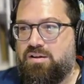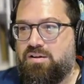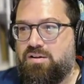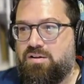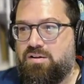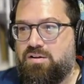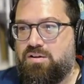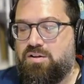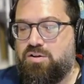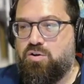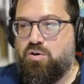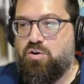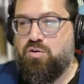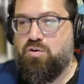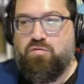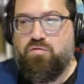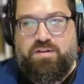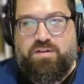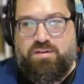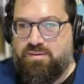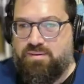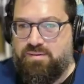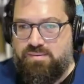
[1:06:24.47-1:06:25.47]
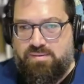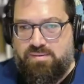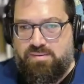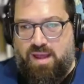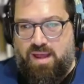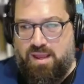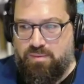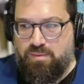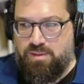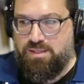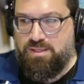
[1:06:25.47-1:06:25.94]
nervous and
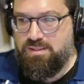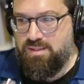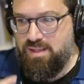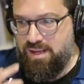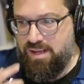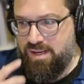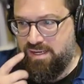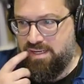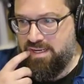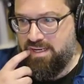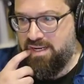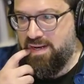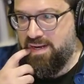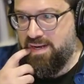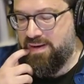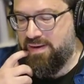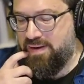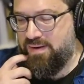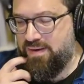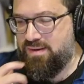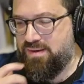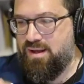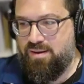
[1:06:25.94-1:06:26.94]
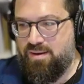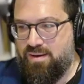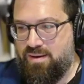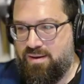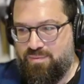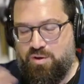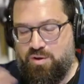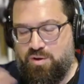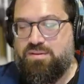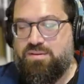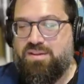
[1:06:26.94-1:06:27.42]
stymied, and
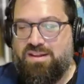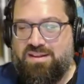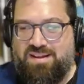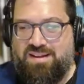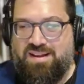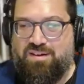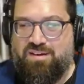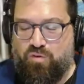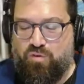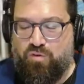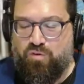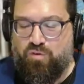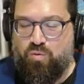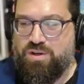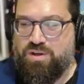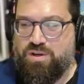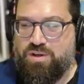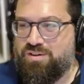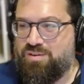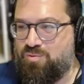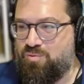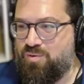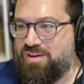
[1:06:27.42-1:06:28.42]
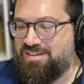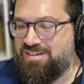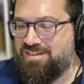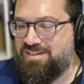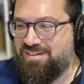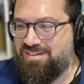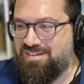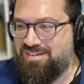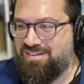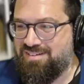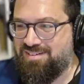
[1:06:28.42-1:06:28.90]
it's like kind of a weird way
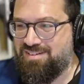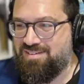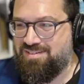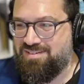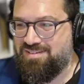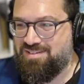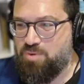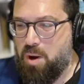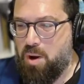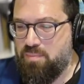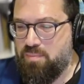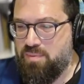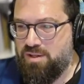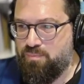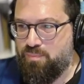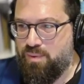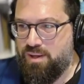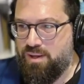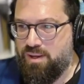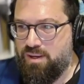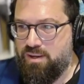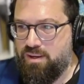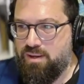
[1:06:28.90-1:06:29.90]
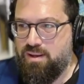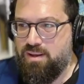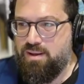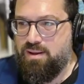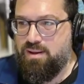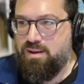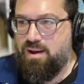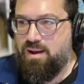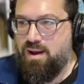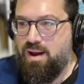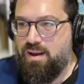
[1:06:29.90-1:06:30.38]
to describe it, but
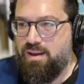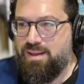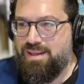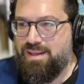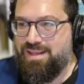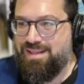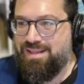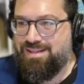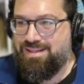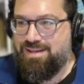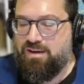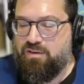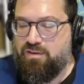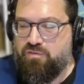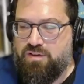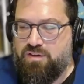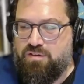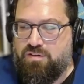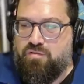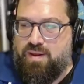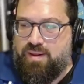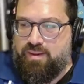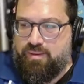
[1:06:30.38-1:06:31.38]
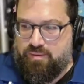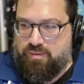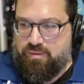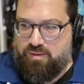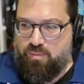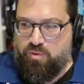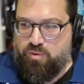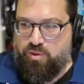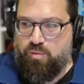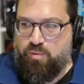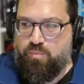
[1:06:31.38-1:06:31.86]
it kind of invents
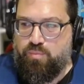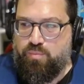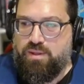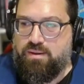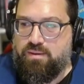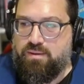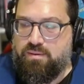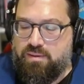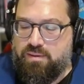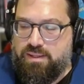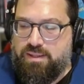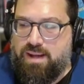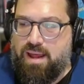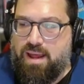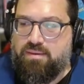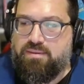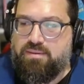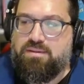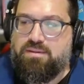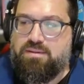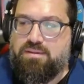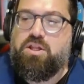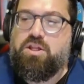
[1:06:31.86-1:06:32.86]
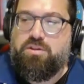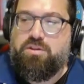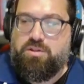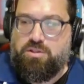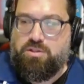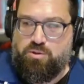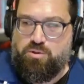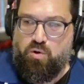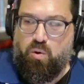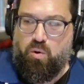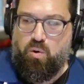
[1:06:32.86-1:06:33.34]
something because it has nothing
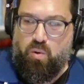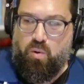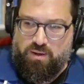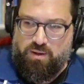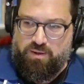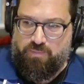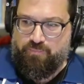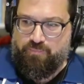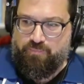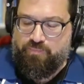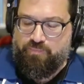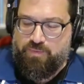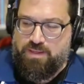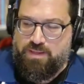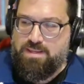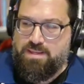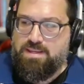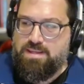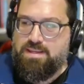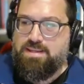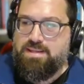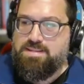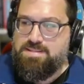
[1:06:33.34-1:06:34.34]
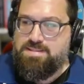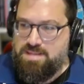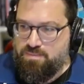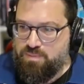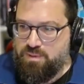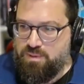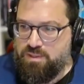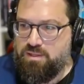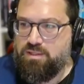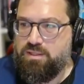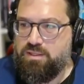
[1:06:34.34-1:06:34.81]
to go on.
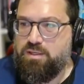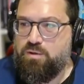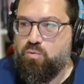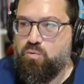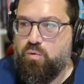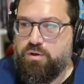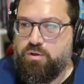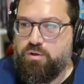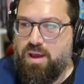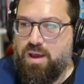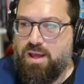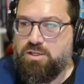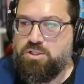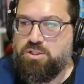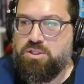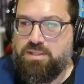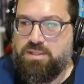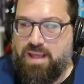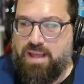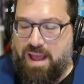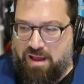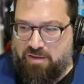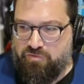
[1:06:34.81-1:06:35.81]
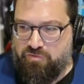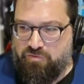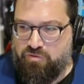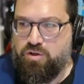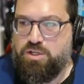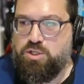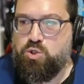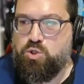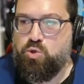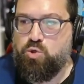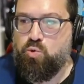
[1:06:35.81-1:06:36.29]
Typically, when you actually have
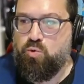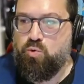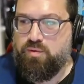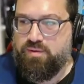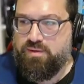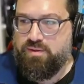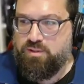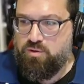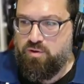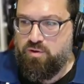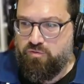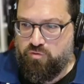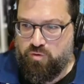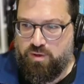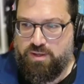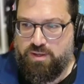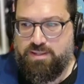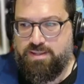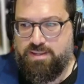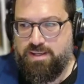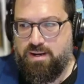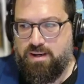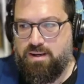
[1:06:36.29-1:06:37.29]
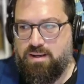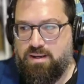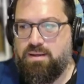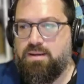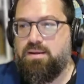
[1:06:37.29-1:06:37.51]
great tools and you have great data,